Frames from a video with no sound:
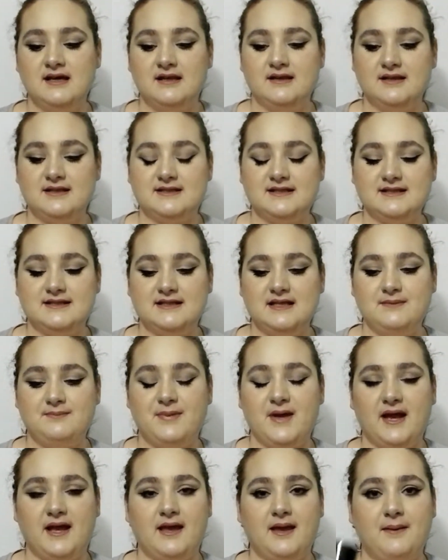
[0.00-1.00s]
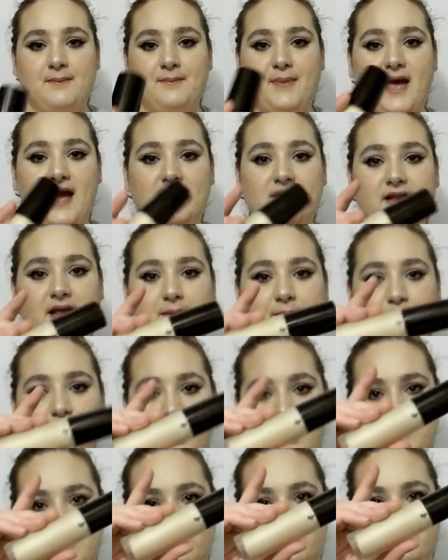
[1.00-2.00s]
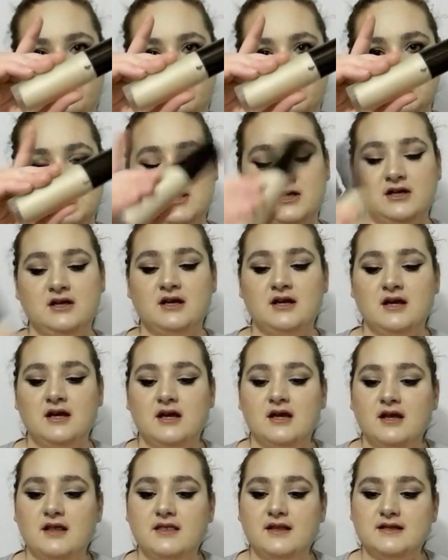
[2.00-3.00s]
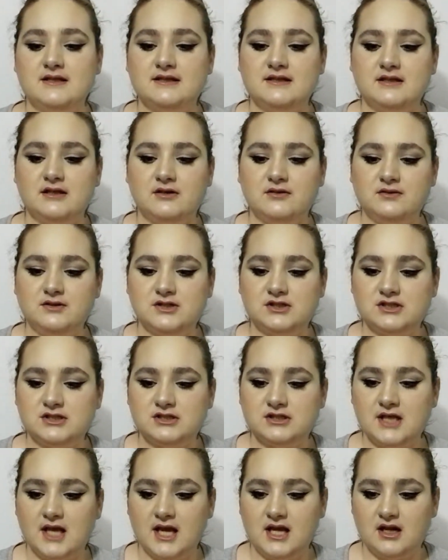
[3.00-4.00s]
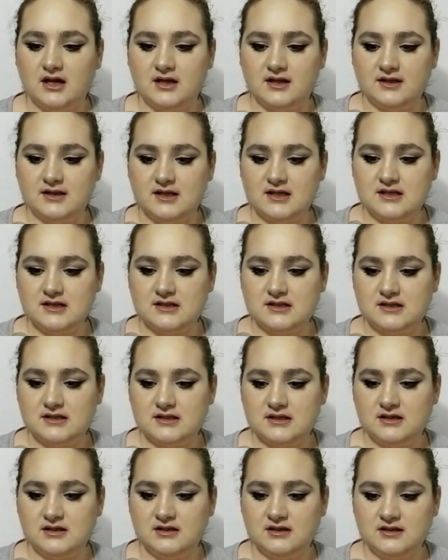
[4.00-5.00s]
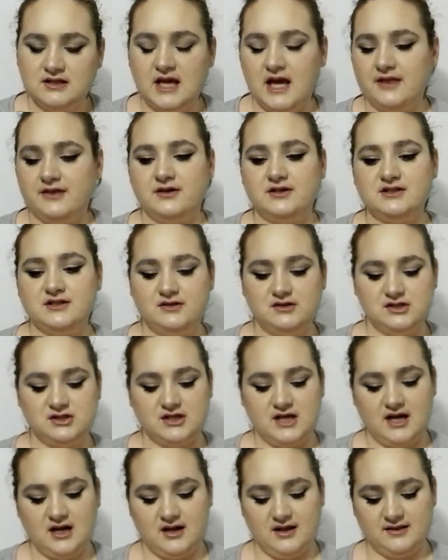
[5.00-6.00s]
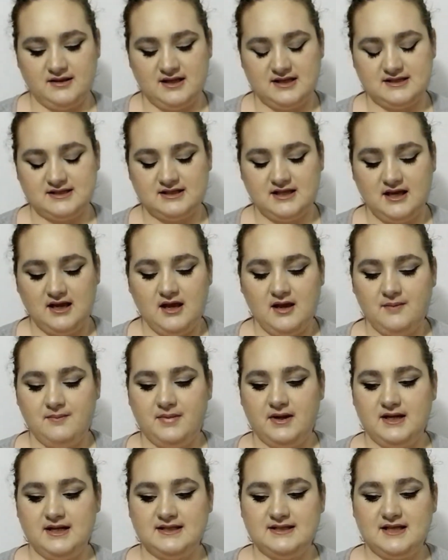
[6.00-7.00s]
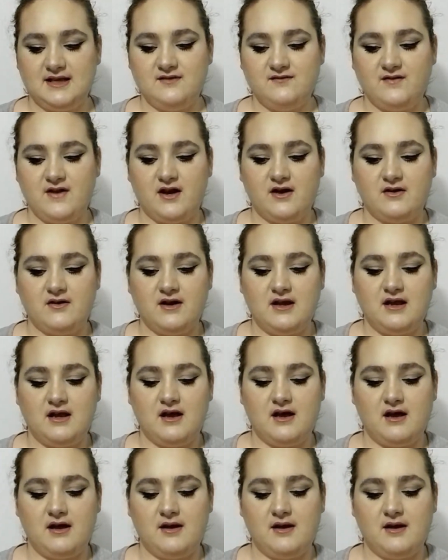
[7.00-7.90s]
This is the Becca Backlight Priming Filter. There's no shade on this. Yeah, there's no shade on this, but it is a very,